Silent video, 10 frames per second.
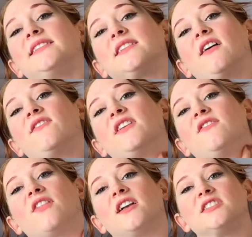softly
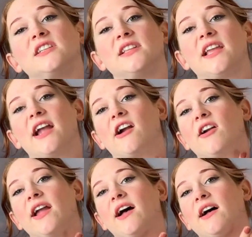flushing the
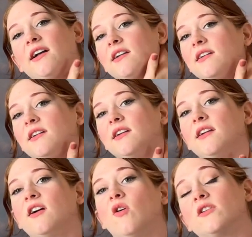area,
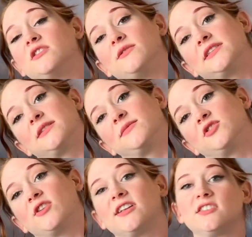or doing some
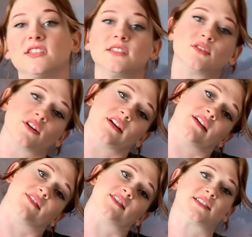stretches, or
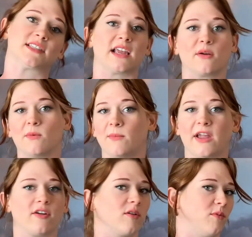even just like
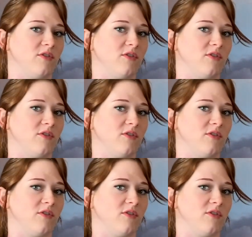micro